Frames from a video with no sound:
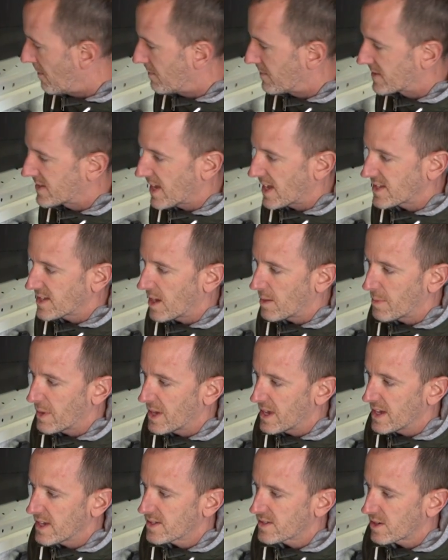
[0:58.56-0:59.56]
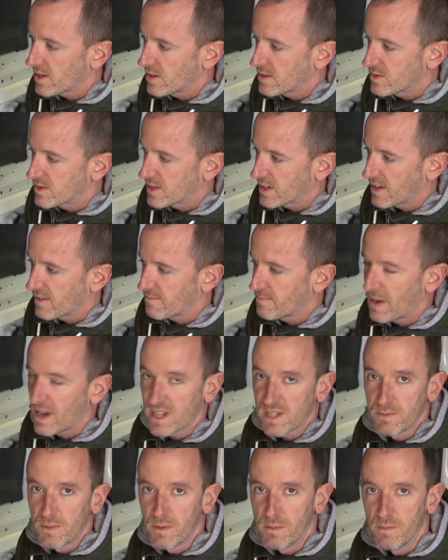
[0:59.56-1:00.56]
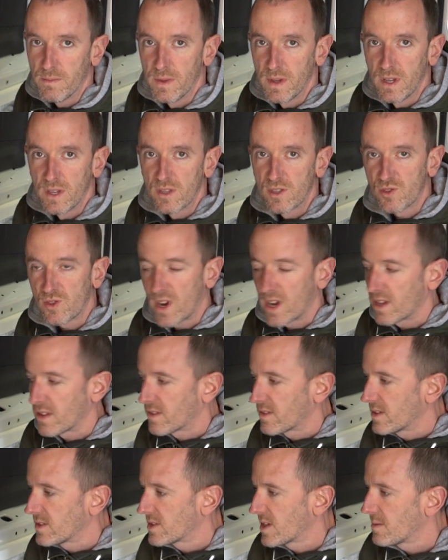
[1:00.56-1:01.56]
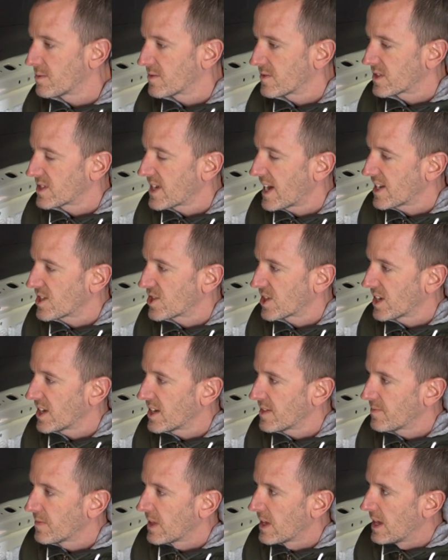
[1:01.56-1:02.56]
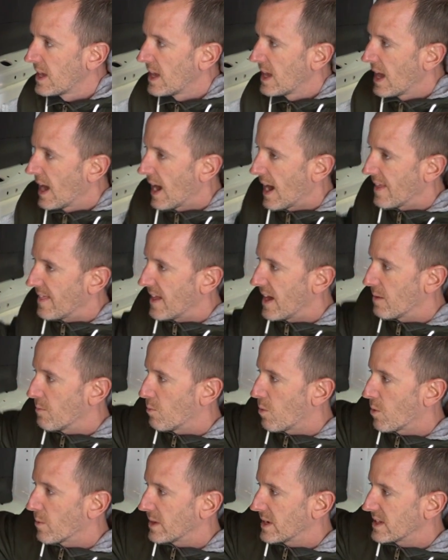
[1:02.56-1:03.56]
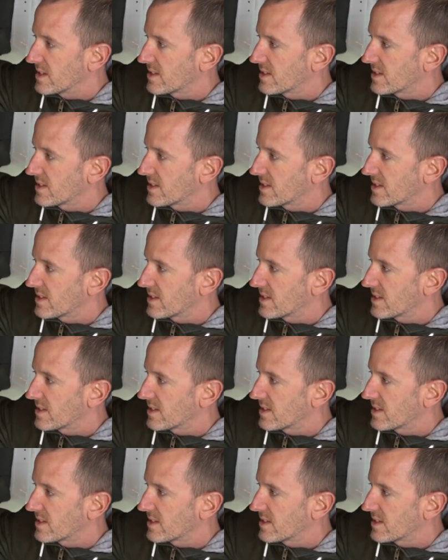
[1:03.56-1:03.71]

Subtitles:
set up here, so to give maximum strength in terms of attaching it. And then what we need